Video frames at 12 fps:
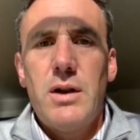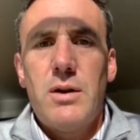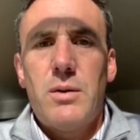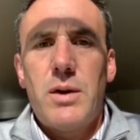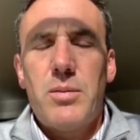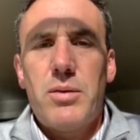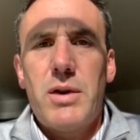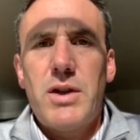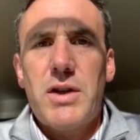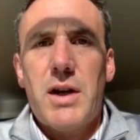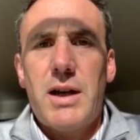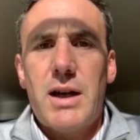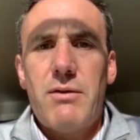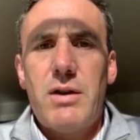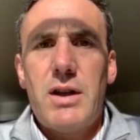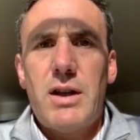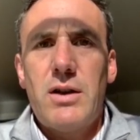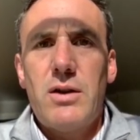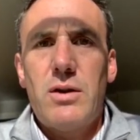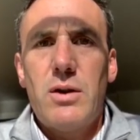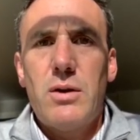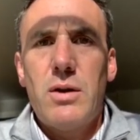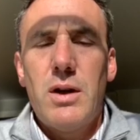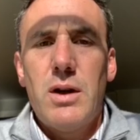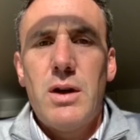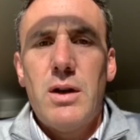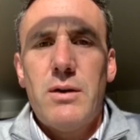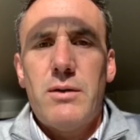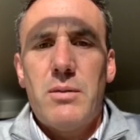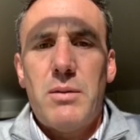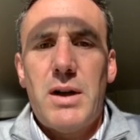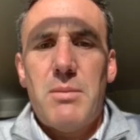We appreciate everything you do for me and